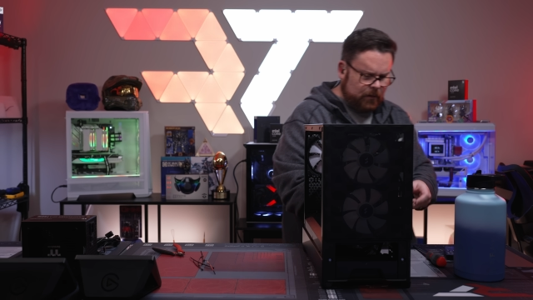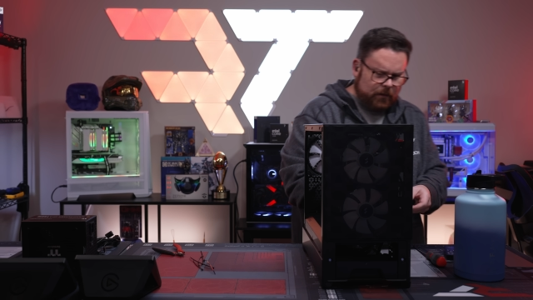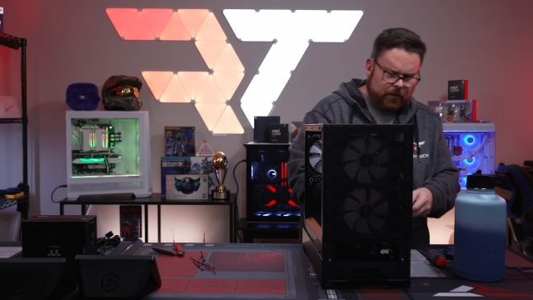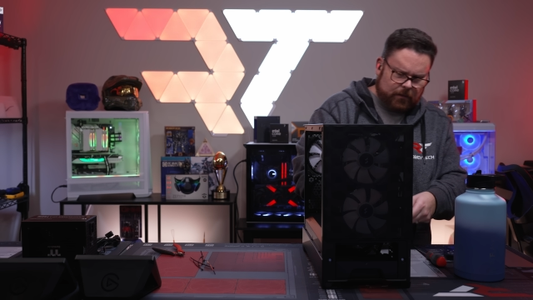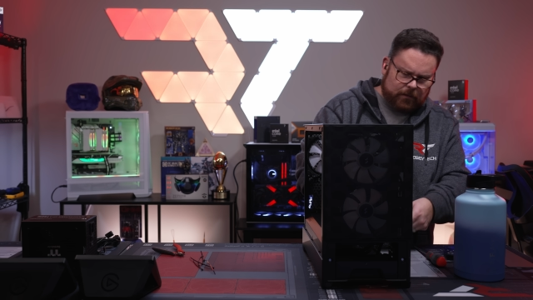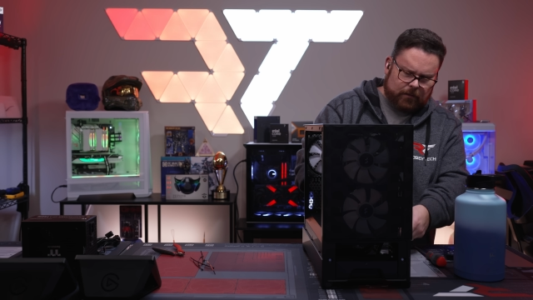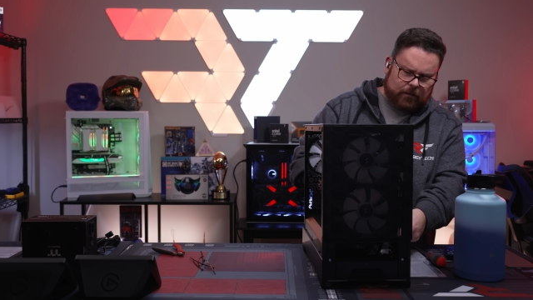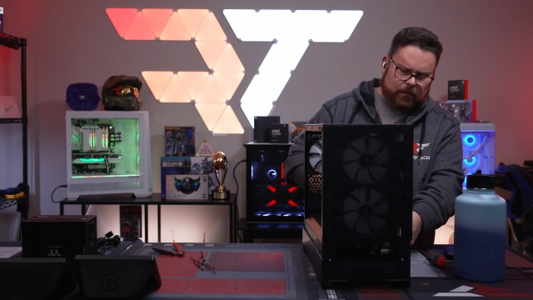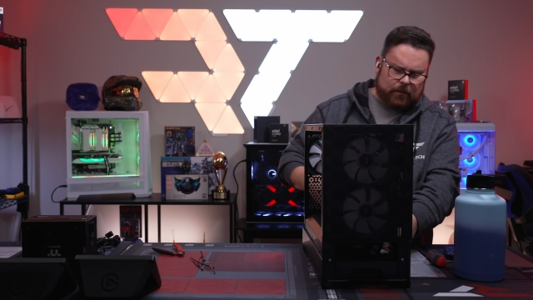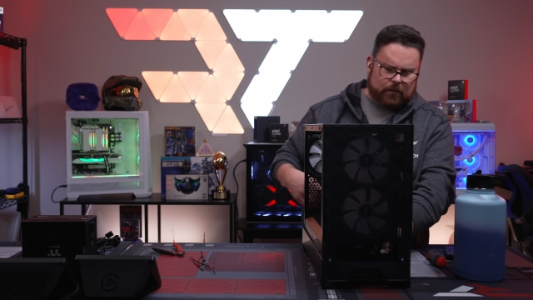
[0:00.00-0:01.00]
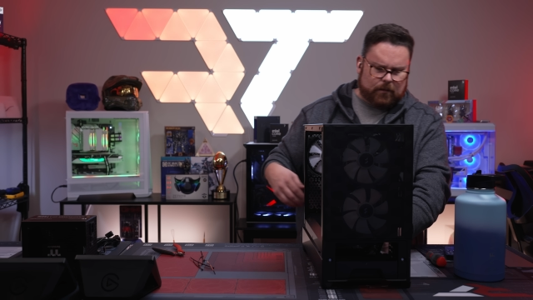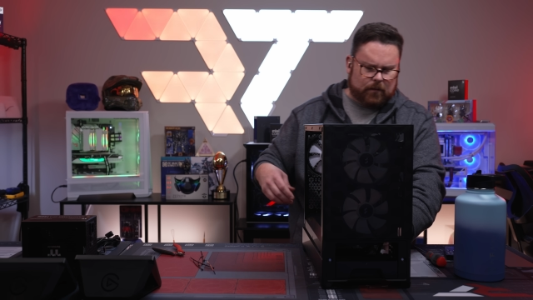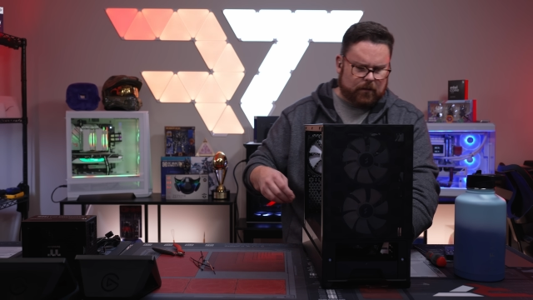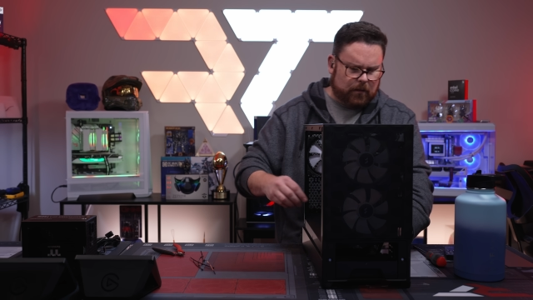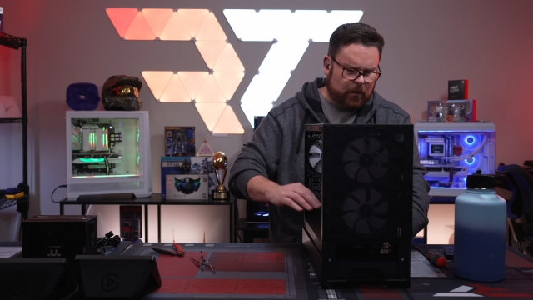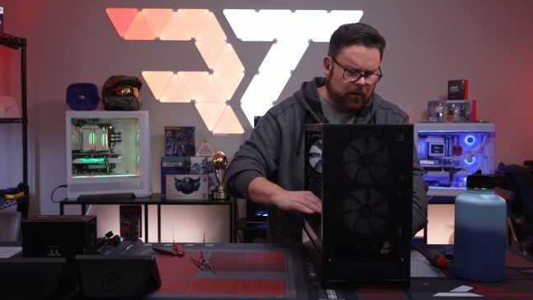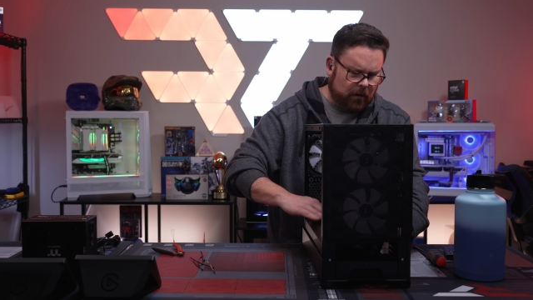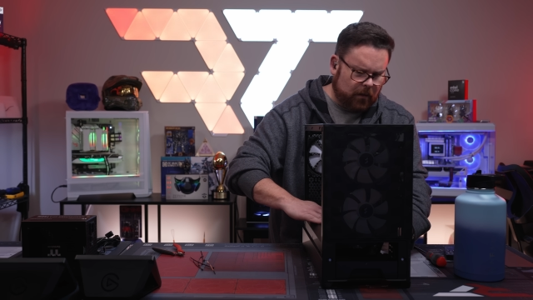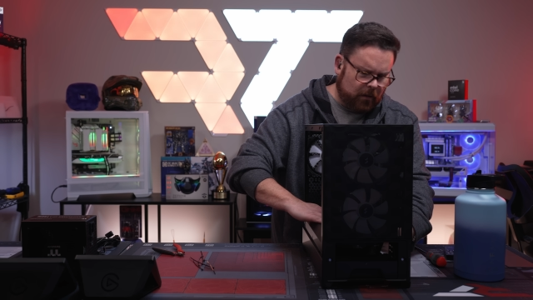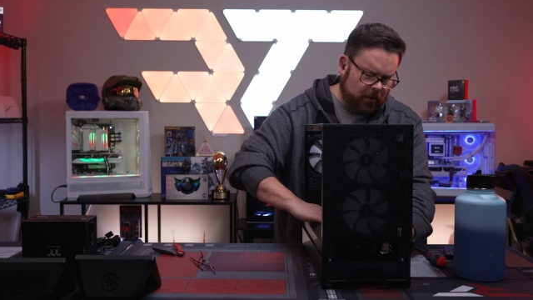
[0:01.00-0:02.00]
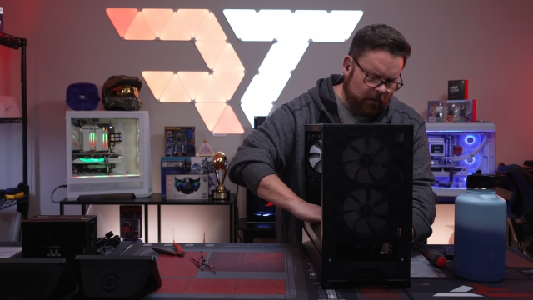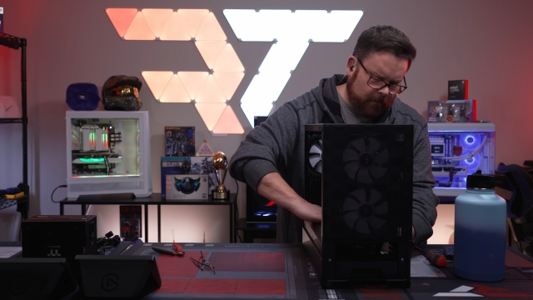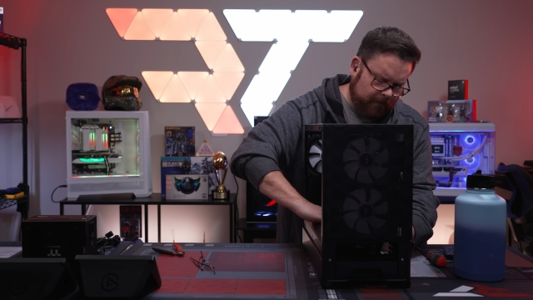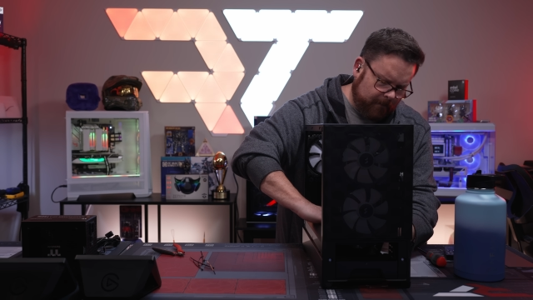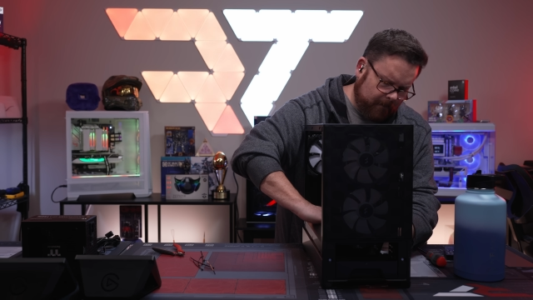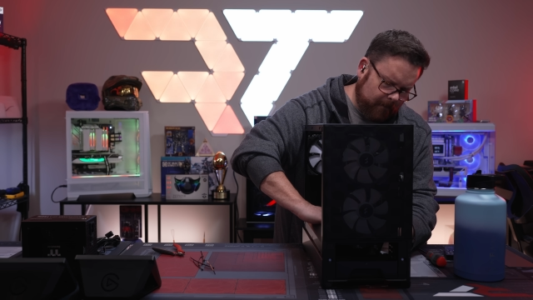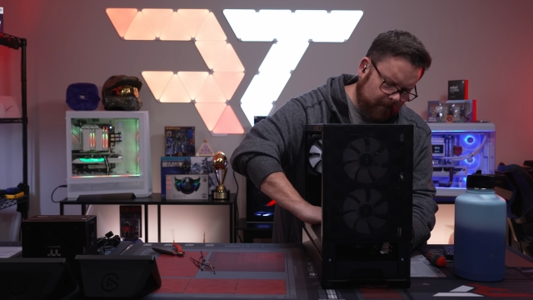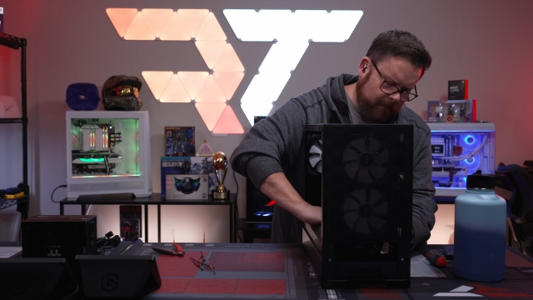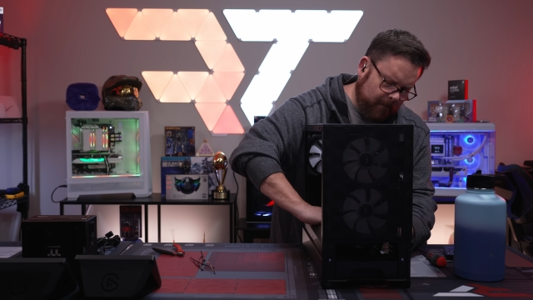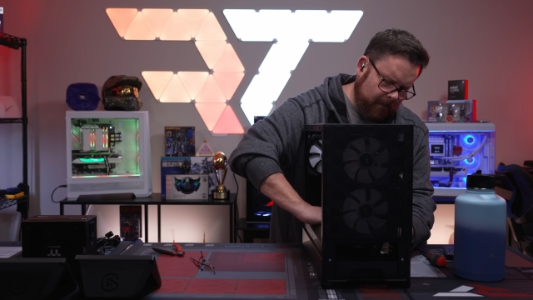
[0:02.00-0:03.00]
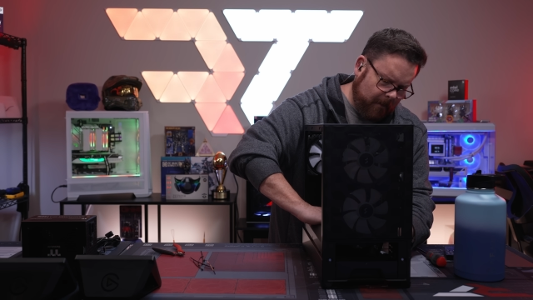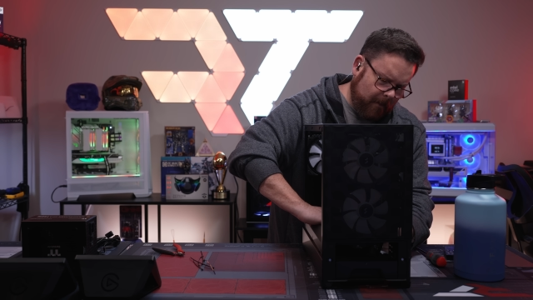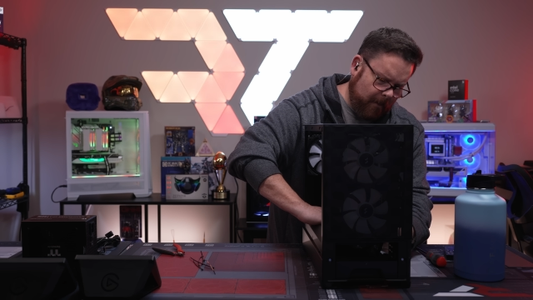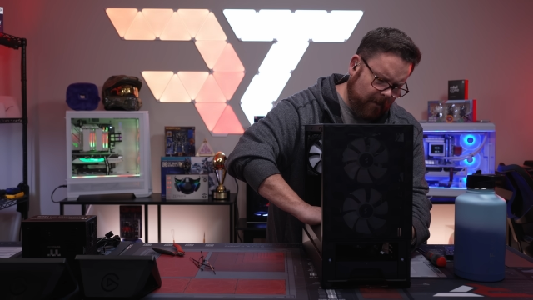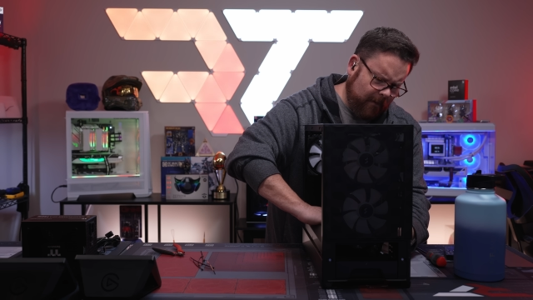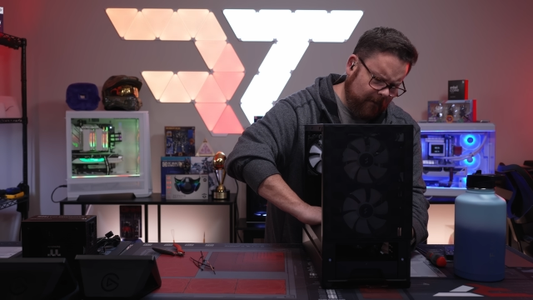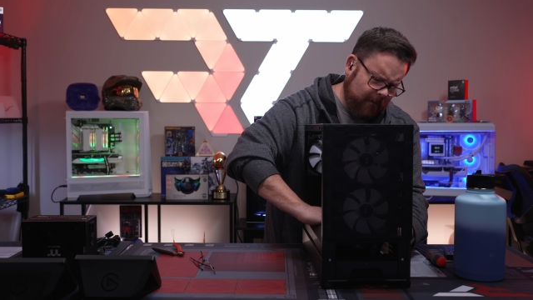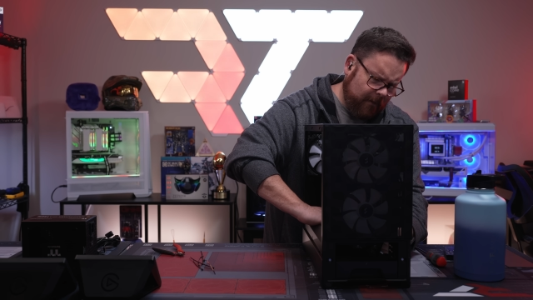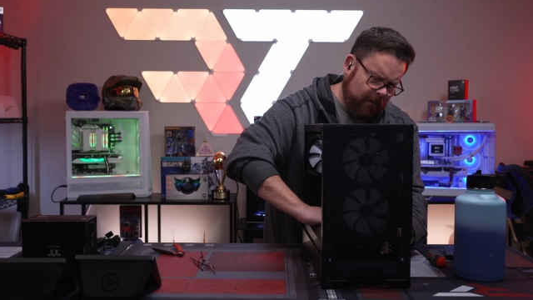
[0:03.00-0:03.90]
Nobody speaks.